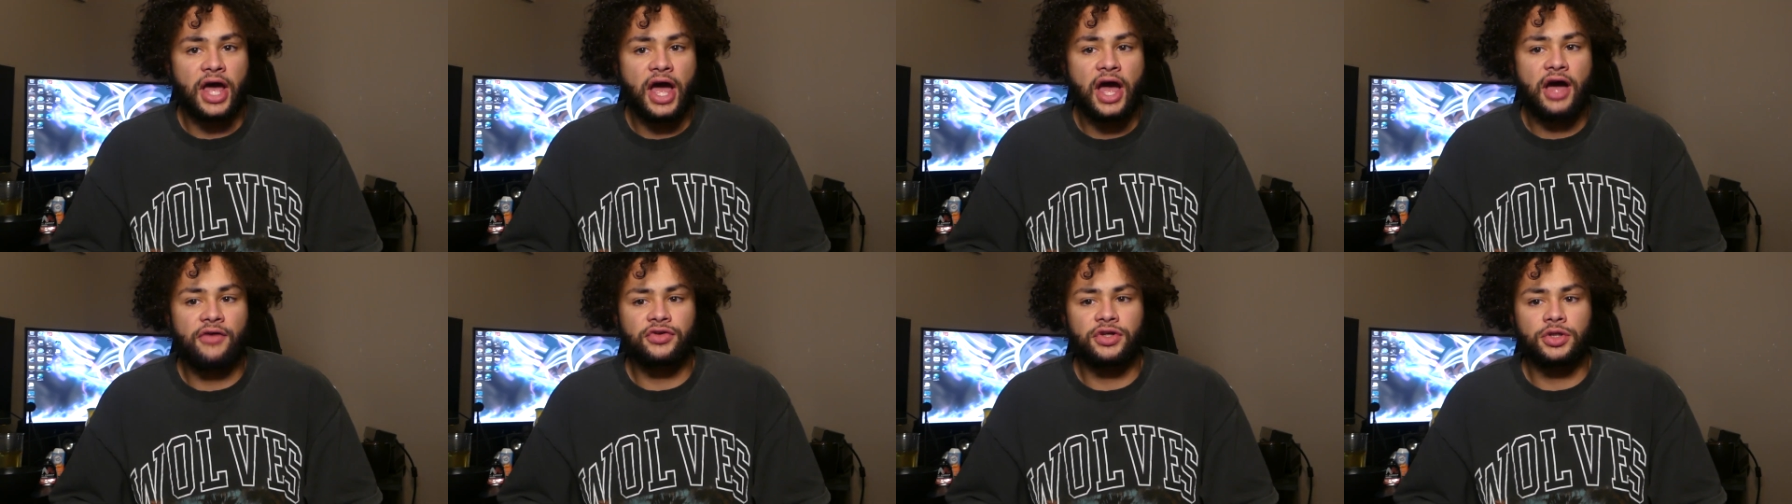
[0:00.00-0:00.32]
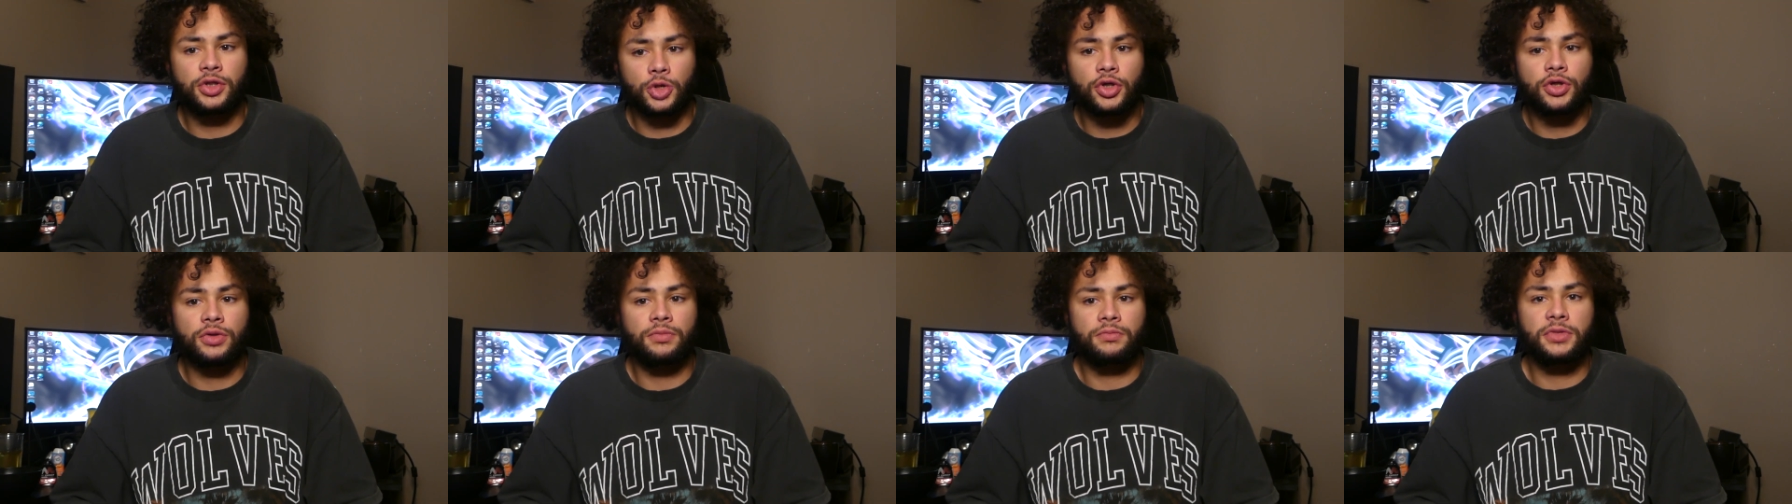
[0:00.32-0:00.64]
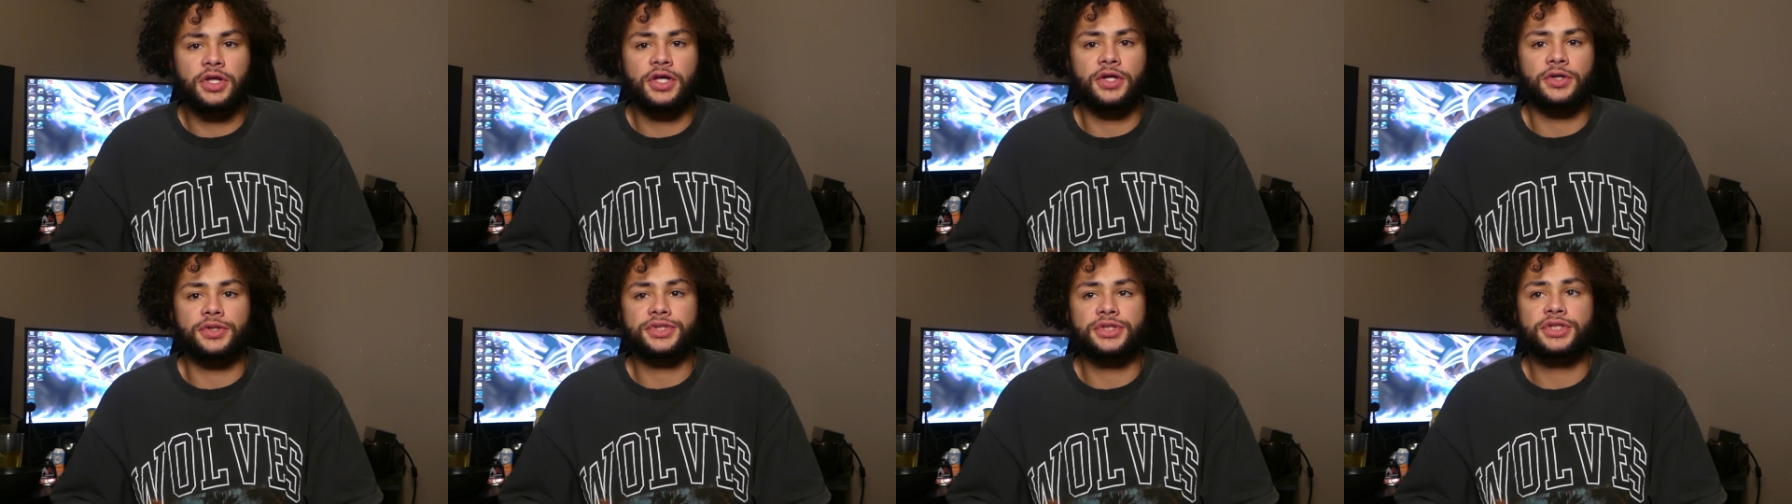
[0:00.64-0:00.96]
having good
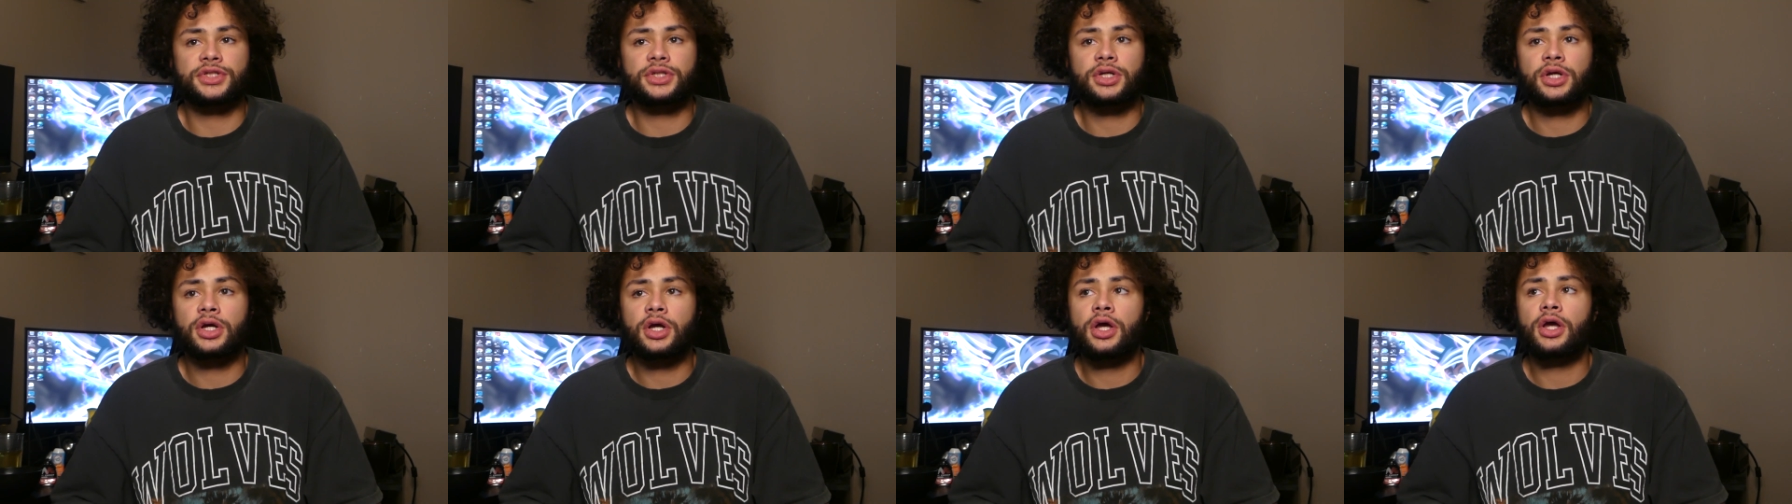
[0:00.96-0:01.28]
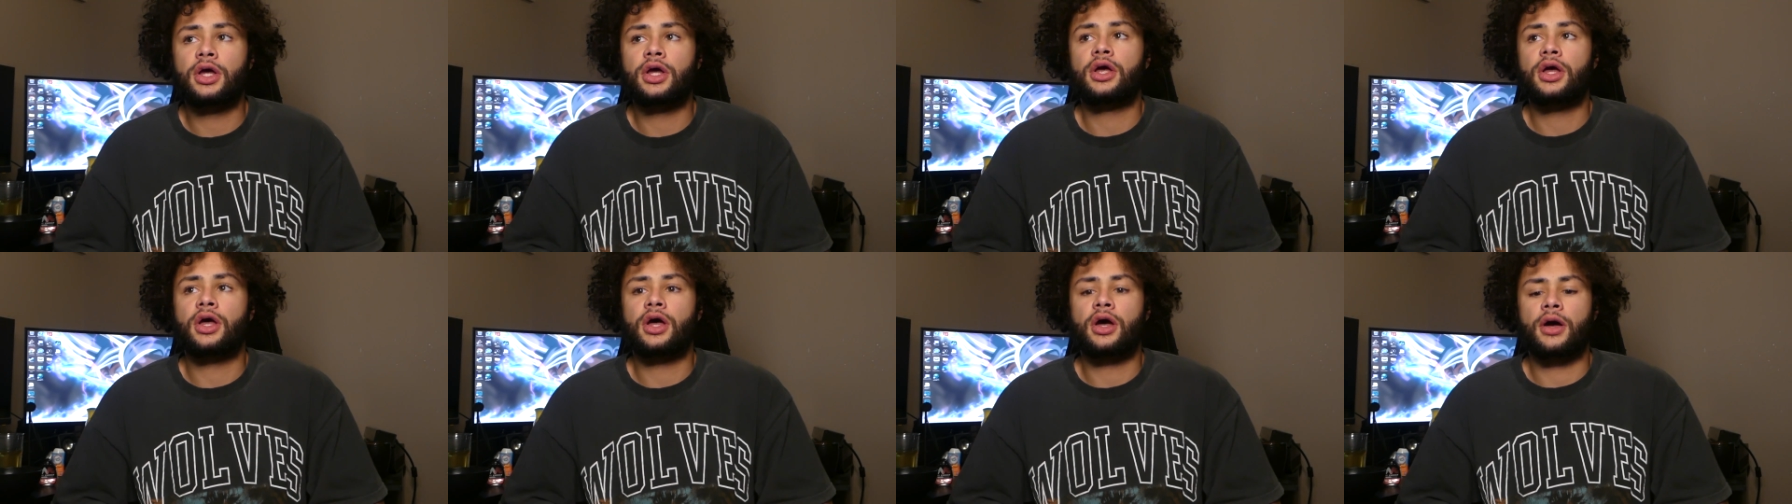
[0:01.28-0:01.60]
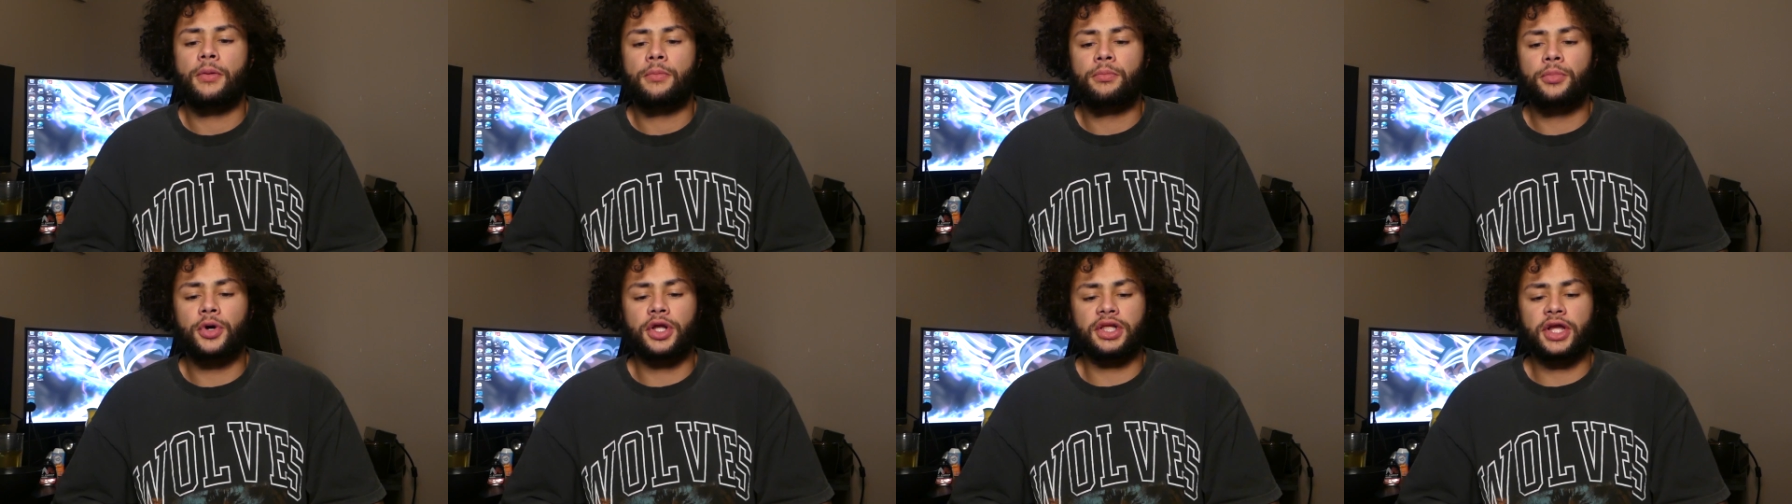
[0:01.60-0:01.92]
meals,
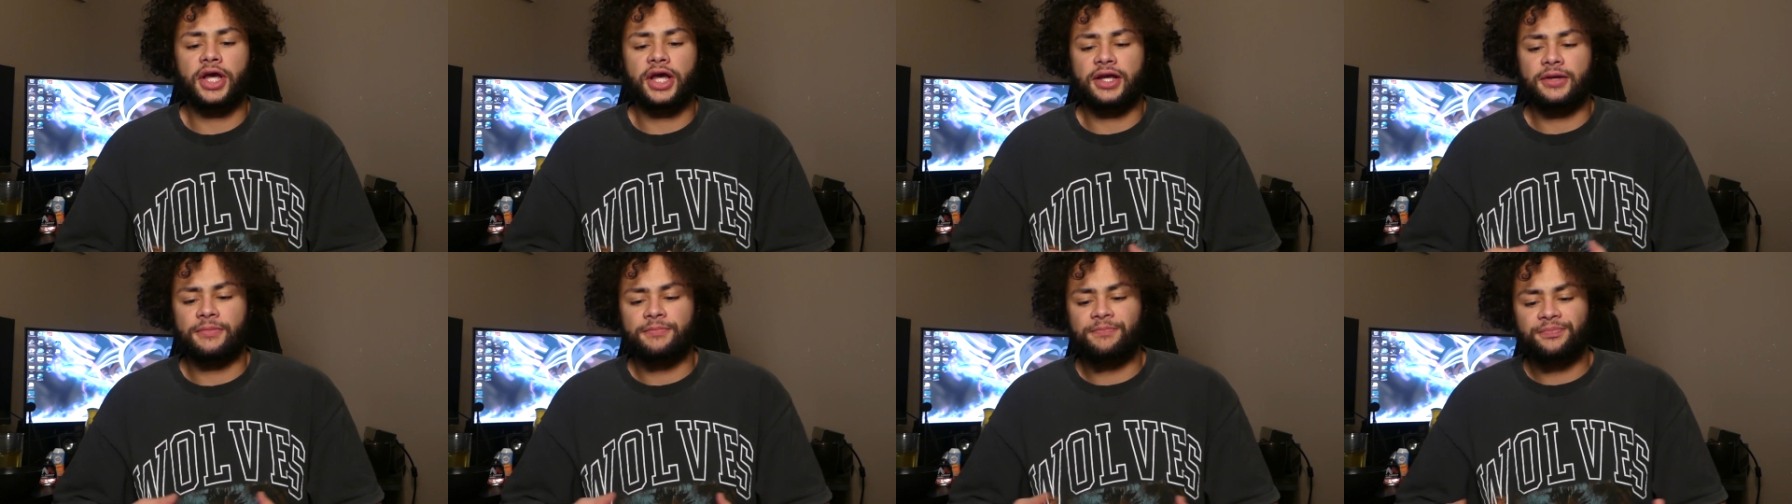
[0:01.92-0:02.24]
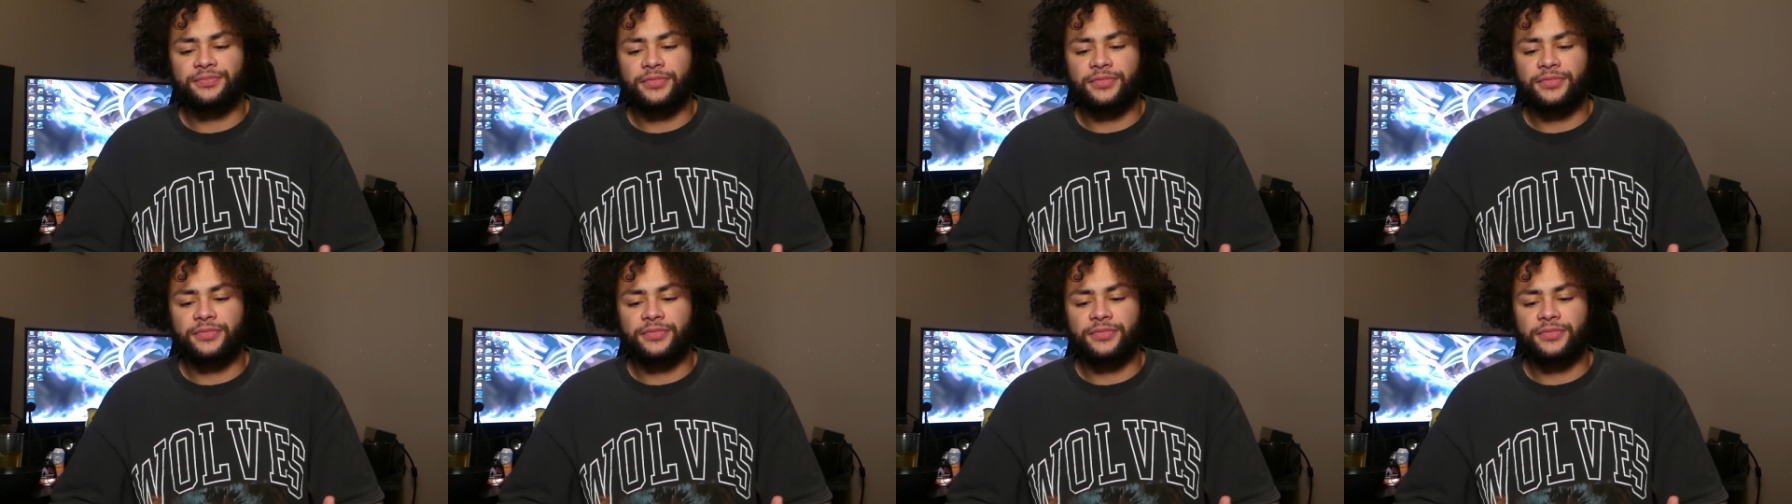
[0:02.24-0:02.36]
but like